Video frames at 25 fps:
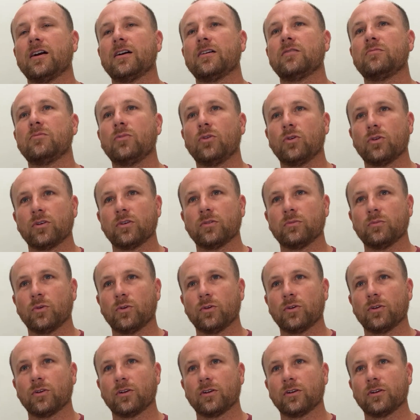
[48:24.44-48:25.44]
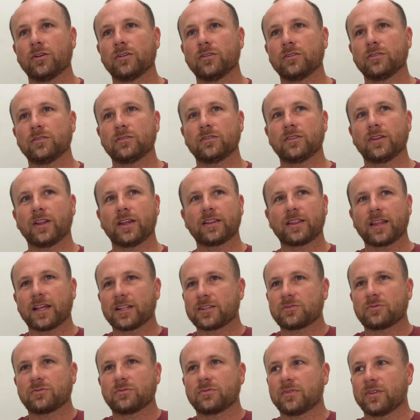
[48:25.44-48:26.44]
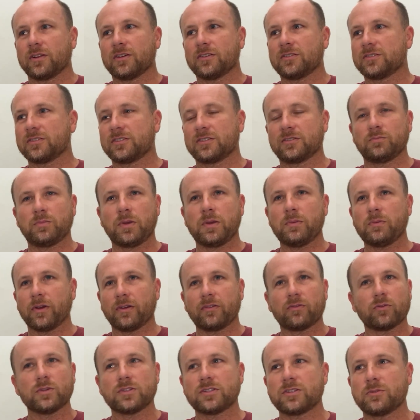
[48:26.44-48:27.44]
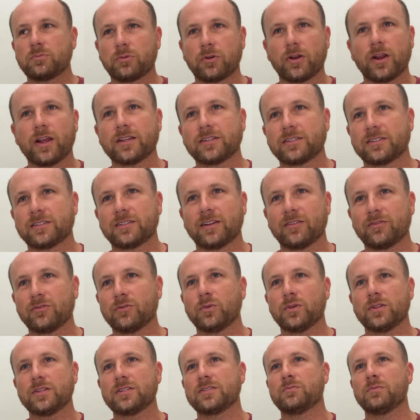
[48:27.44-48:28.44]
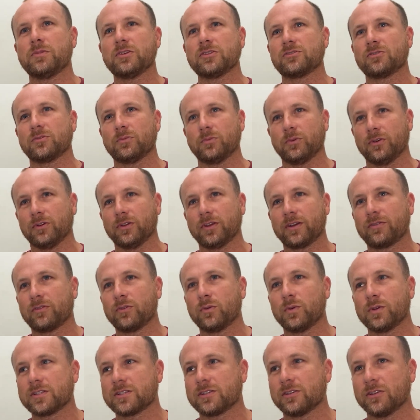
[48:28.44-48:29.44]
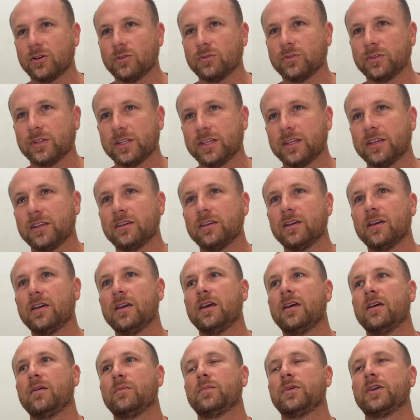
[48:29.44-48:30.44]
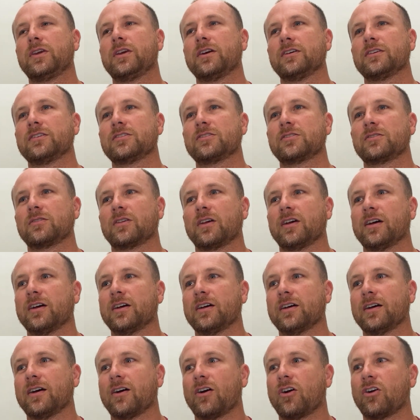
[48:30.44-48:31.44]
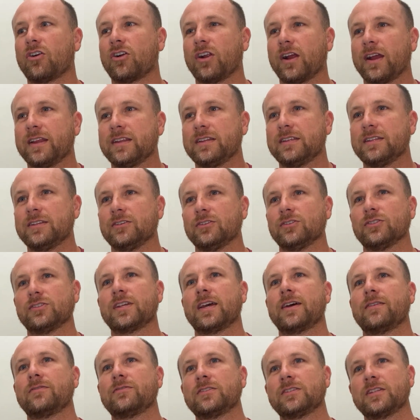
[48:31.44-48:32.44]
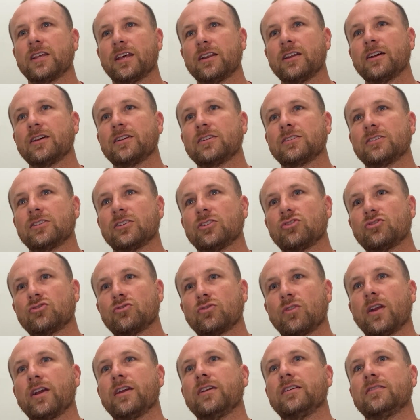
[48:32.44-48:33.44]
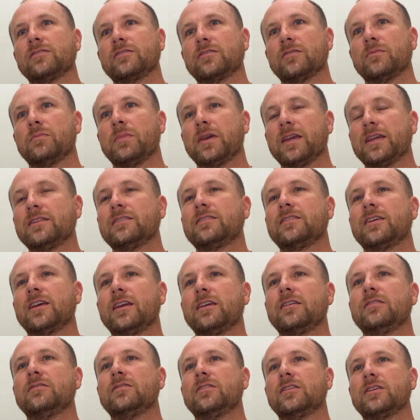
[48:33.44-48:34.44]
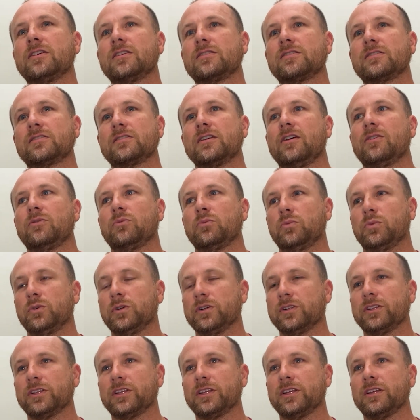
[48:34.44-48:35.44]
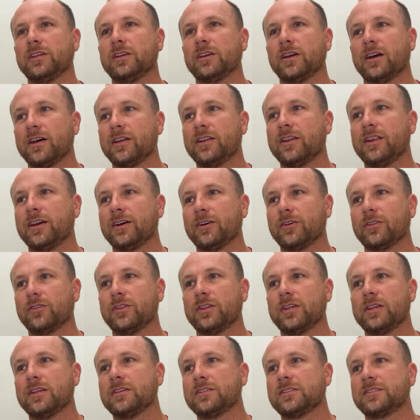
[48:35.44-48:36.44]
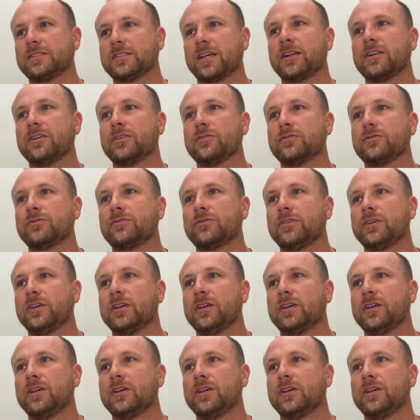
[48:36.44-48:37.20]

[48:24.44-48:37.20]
more and more, like there's people, everyone's depressed, everyone's miserable, everyone's lonely, because our ideals have set us to trying to maintain this really unhealthy set of